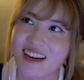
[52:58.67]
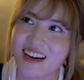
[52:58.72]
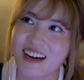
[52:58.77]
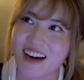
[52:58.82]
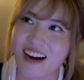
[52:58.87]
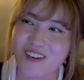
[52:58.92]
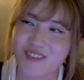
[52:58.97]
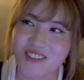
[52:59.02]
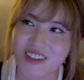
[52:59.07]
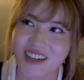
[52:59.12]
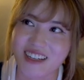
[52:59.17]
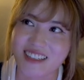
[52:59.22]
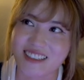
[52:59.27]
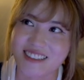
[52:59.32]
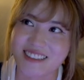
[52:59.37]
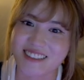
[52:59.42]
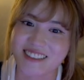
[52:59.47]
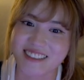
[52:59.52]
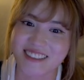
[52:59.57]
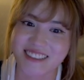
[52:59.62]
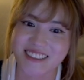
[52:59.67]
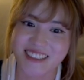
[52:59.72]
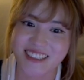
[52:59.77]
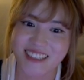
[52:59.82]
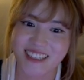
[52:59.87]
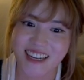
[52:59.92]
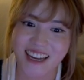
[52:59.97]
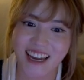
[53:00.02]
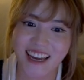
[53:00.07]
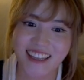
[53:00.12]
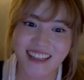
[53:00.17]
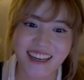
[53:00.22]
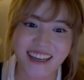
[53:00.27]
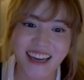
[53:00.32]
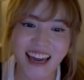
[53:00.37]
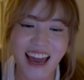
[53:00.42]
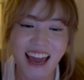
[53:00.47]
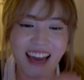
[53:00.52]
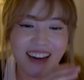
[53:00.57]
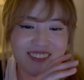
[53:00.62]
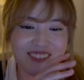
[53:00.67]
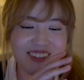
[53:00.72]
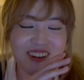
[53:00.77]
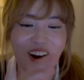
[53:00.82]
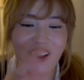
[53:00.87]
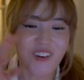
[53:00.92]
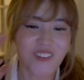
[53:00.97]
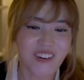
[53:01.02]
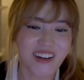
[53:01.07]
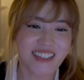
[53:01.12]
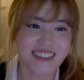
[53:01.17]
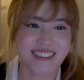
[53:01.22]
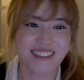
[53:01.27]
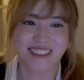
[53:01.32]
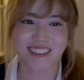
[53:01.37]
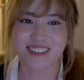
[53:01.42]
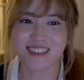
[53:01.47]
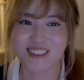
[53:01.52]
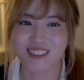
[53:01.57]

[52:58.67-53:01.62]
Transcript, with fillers: I'm not in tune, and like no one's in